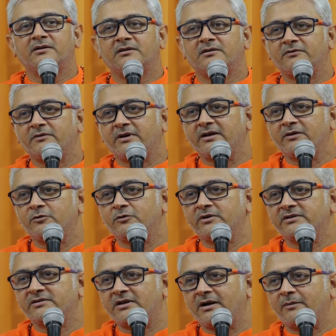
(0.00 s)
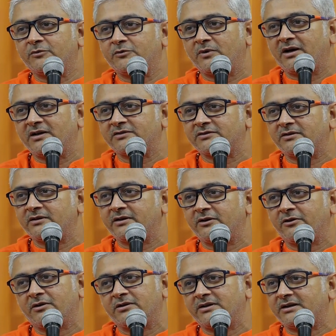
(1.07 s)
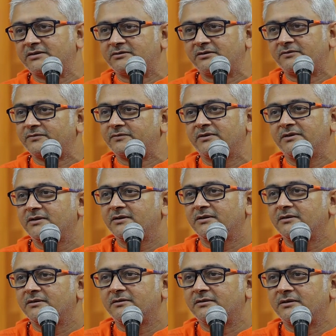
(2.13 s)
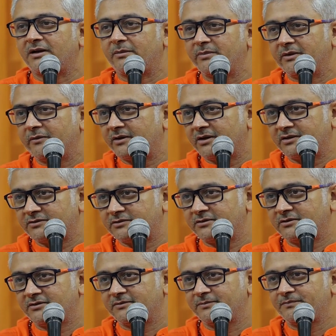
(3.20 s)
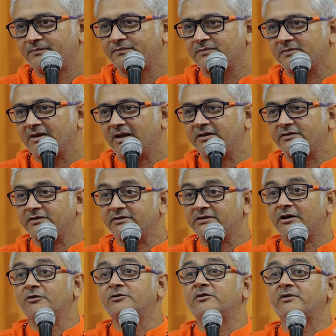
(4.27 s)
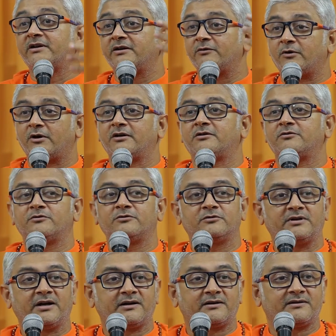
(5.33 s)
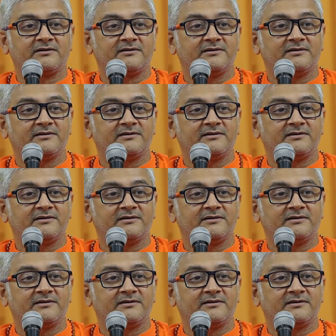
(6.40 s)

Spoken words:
who is Ram to ask her and all that stuff. Ram never asked her. And Sita also didn't want to do that.